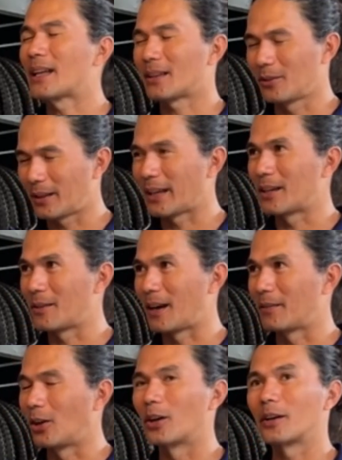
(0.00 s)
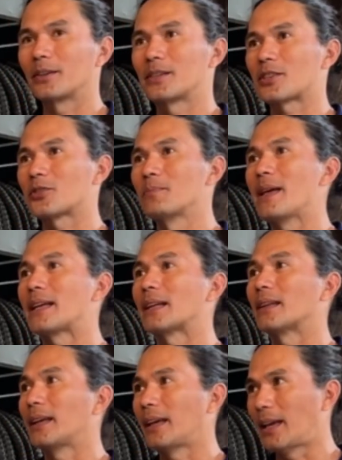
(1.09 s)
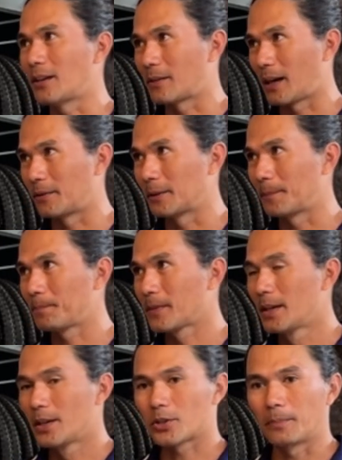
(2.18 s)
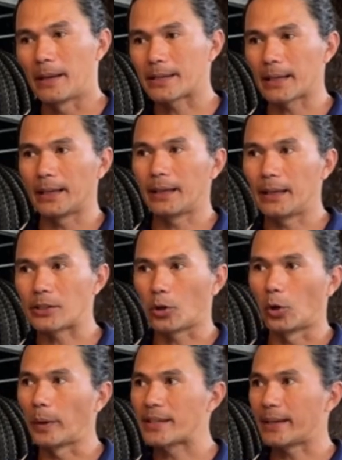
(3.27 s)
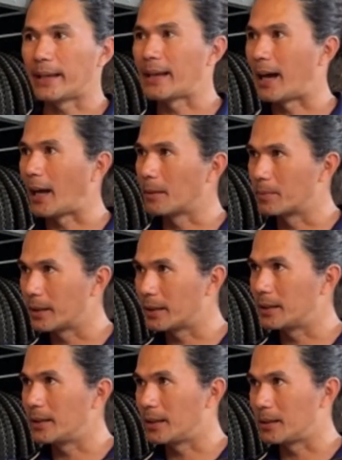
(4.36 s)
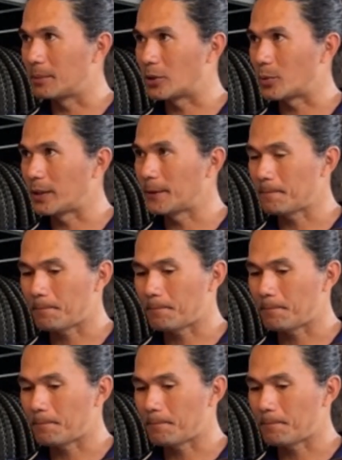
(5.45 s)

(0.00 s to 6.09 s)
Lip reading: it look like a gravel or just to make it a gravel. So basically, it's always a hybrid in between.